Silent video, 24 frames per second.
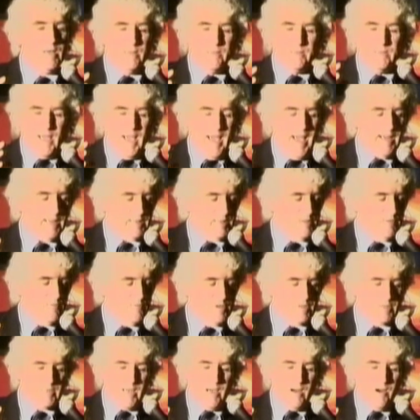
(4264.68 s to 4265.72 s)
the octave
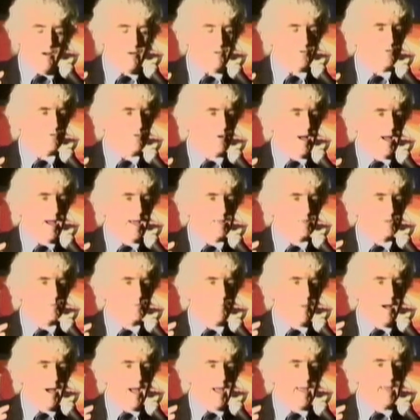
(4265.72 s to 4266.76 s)
is characterized
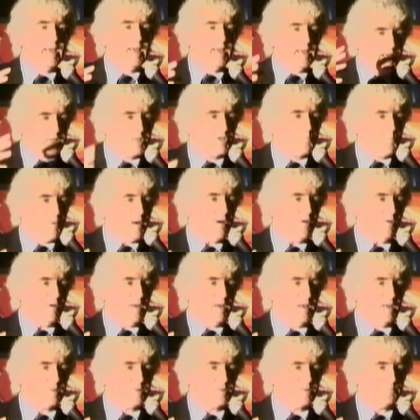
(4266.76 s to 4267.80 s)
by
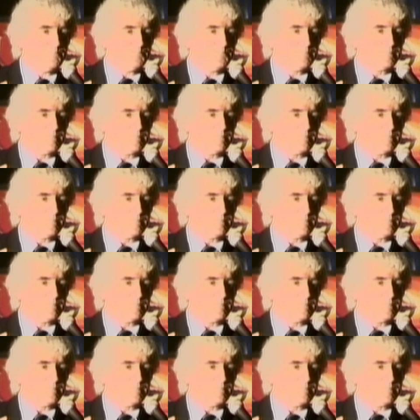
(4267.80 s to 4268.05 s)
experience